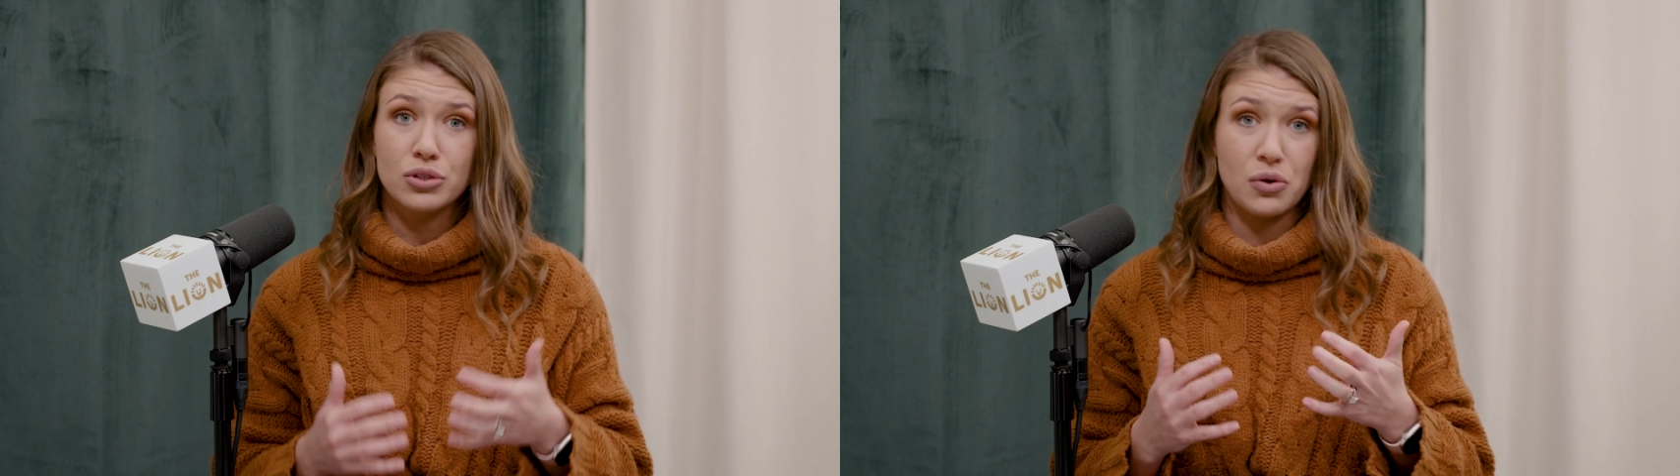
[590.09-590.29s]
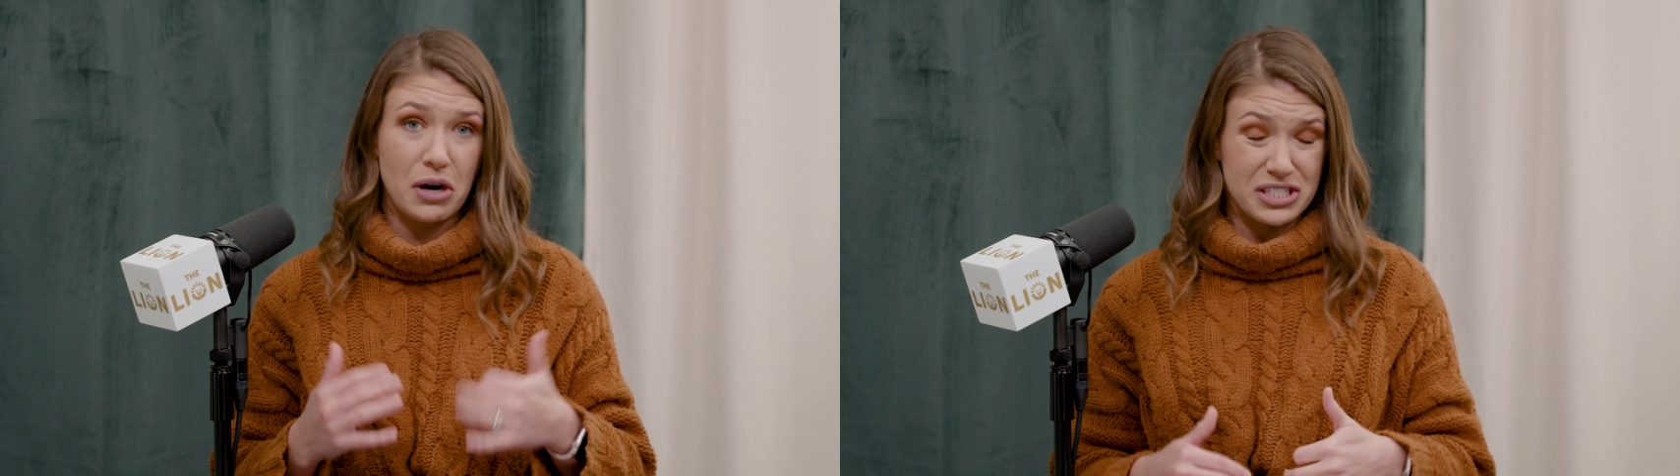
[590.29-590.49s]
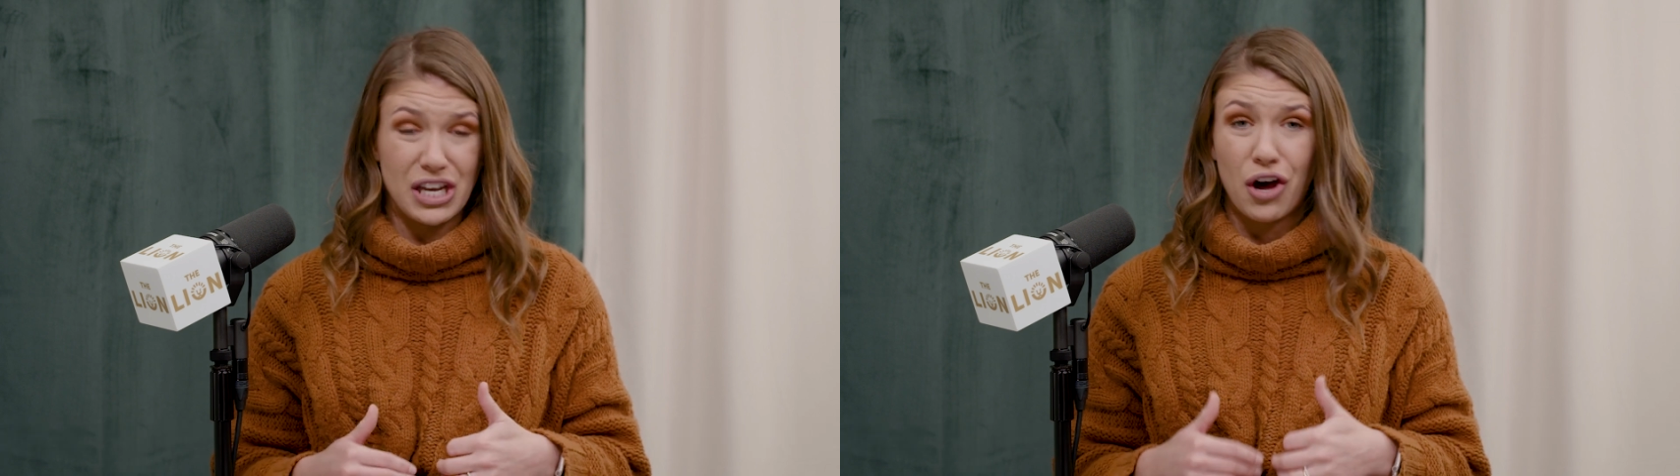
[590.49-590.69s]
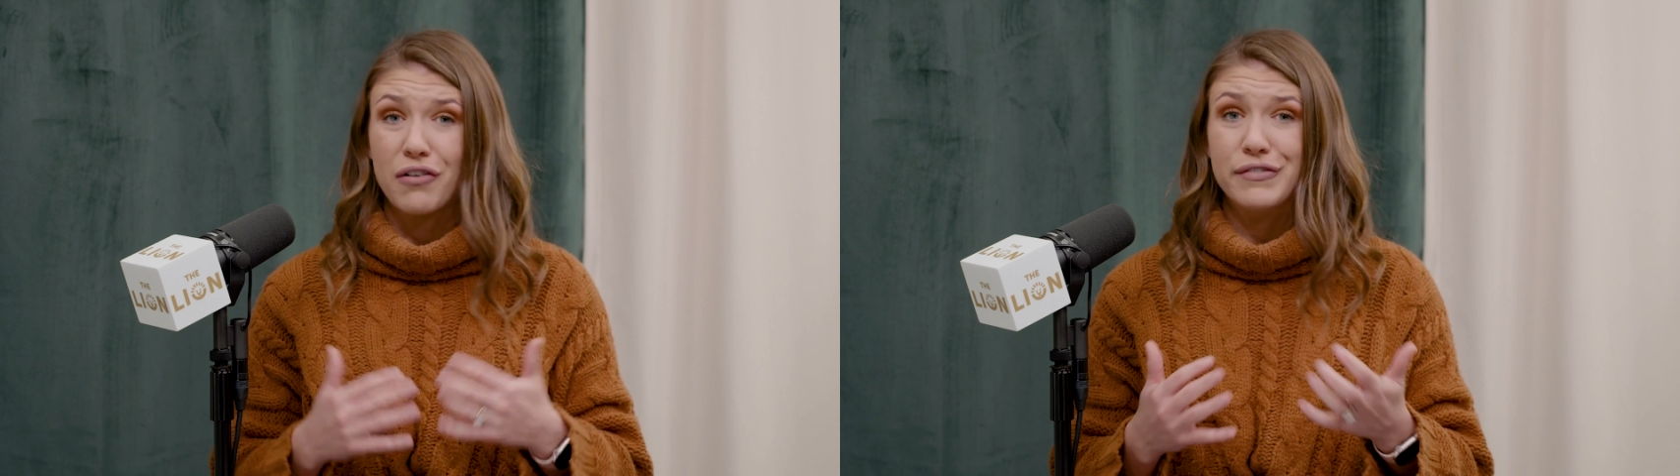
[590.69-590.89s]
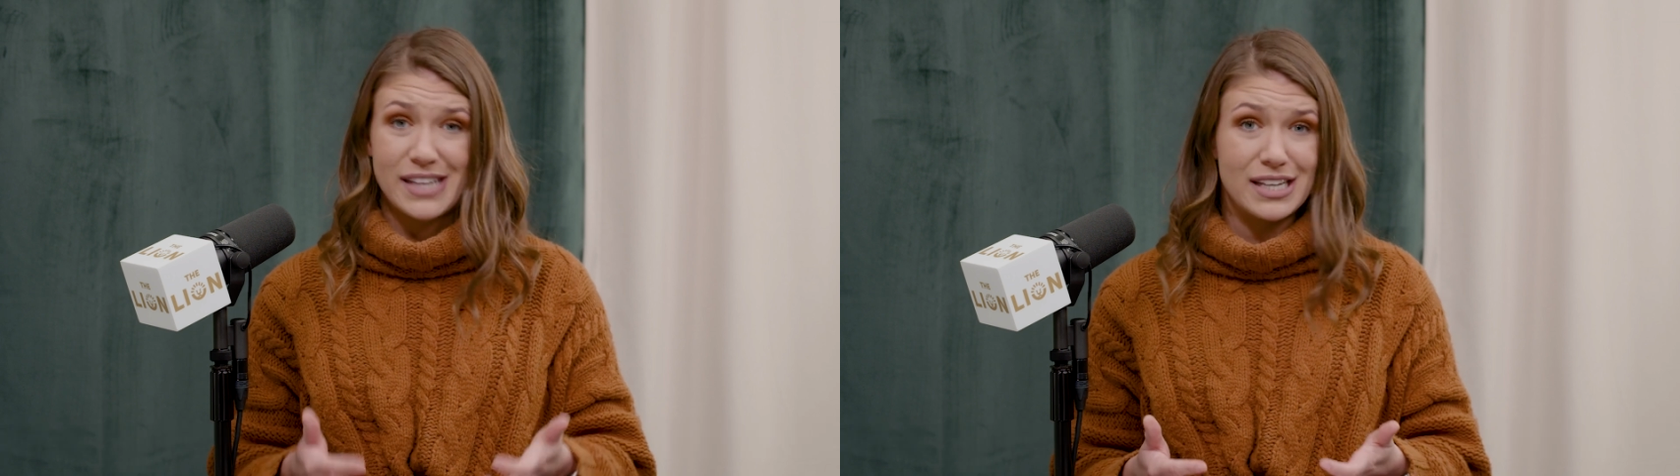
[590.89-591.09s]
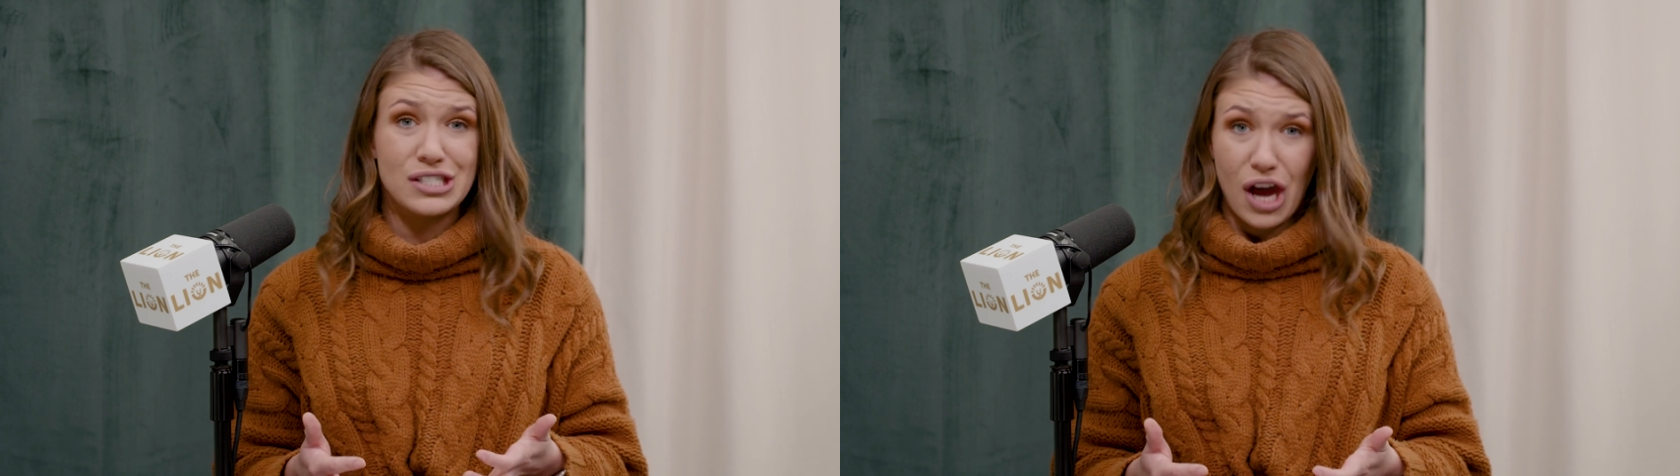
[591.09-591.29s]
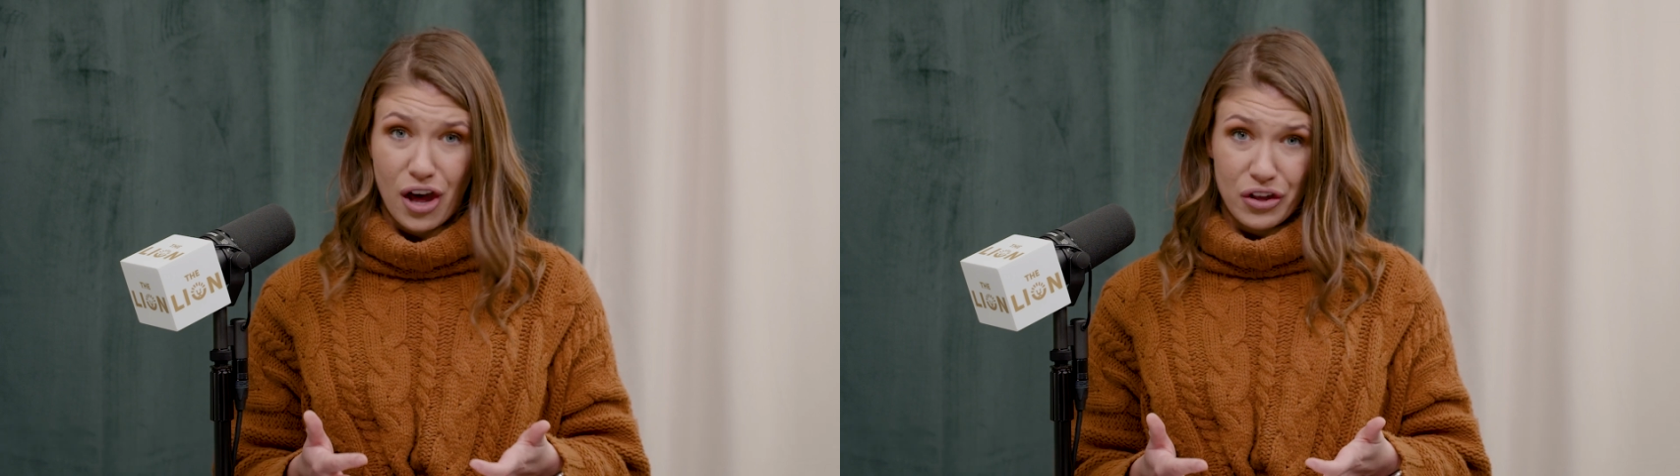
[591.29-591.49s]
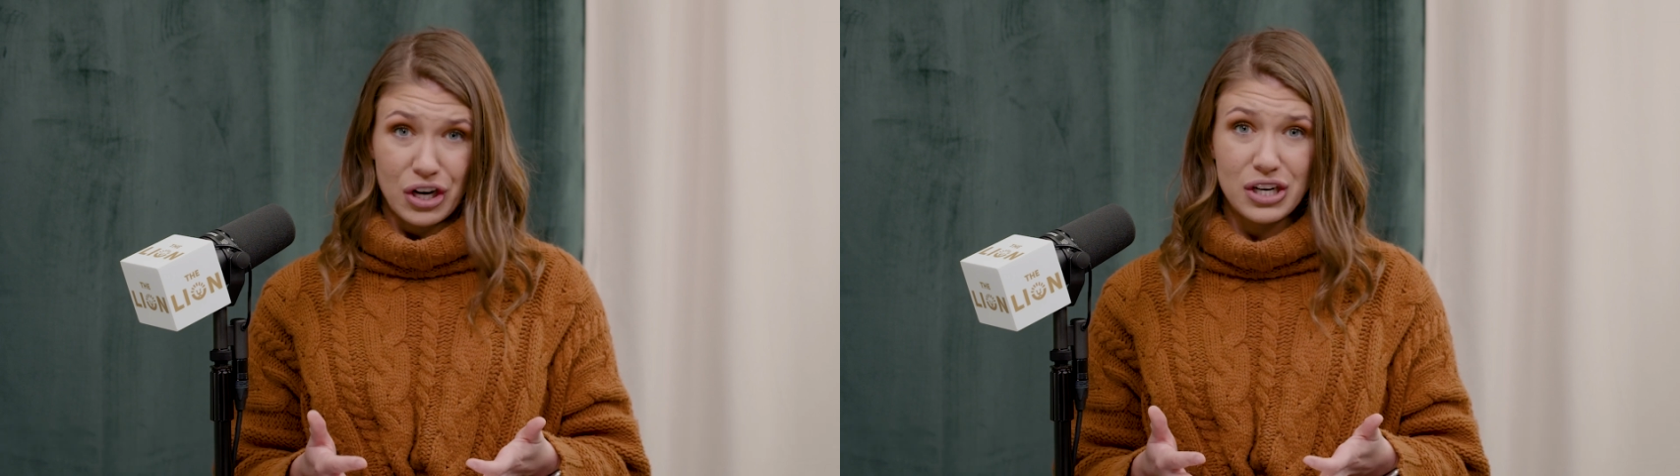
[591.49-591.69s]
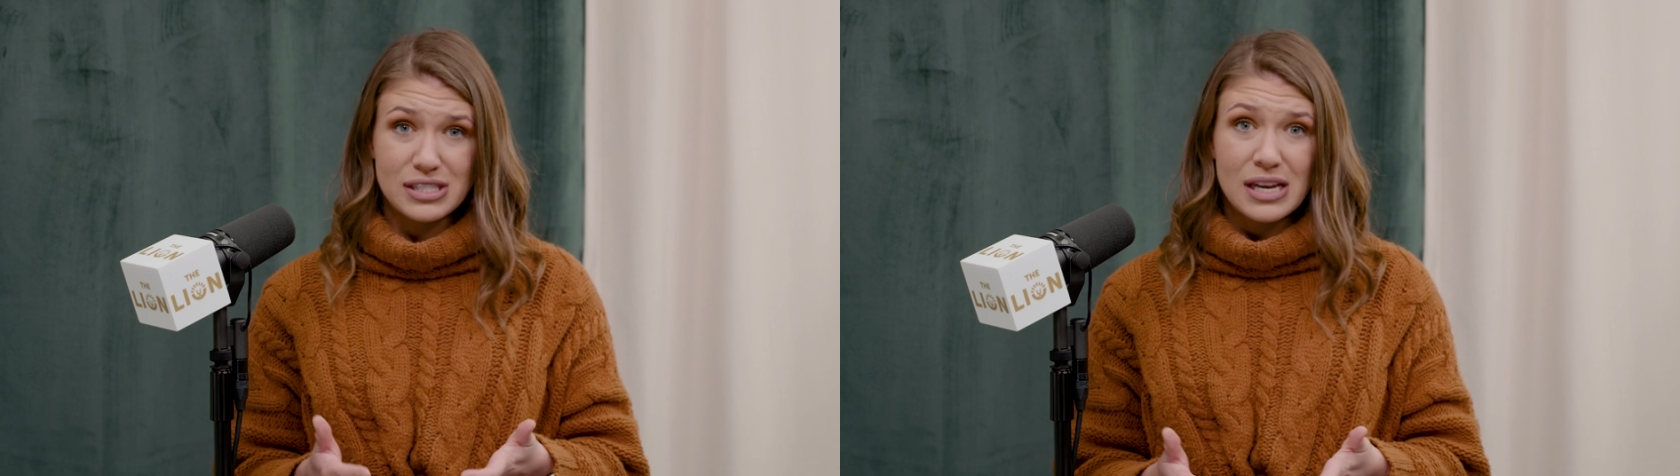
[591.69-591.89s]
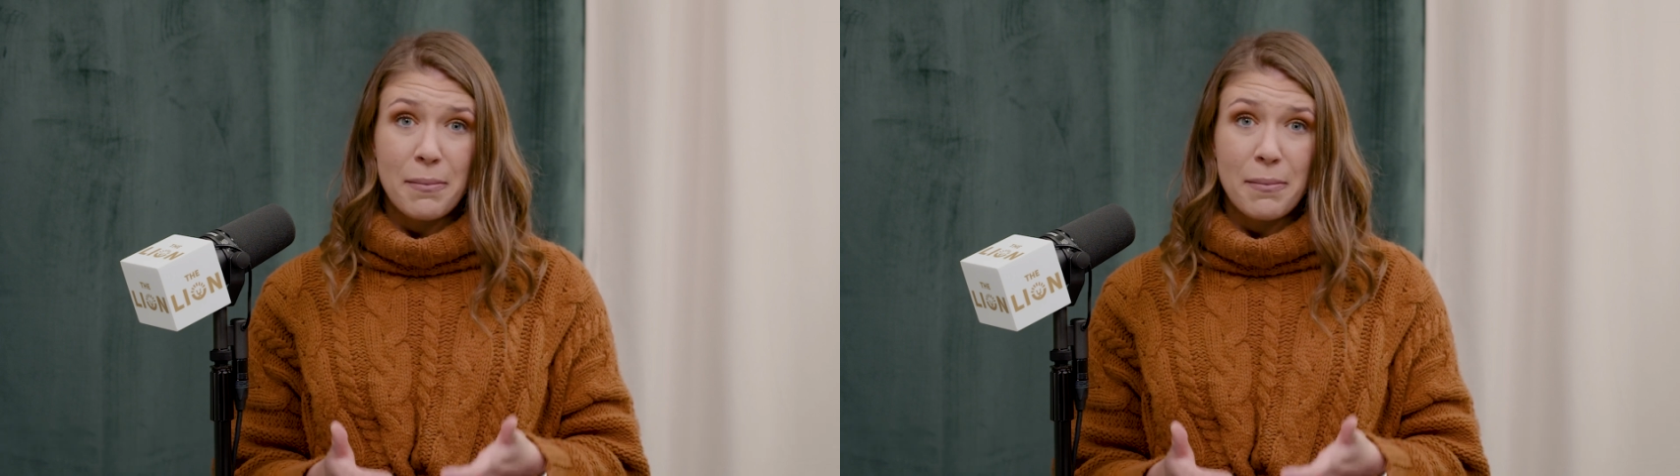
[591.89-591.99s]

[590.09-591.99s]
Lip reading: to ourselves and to others,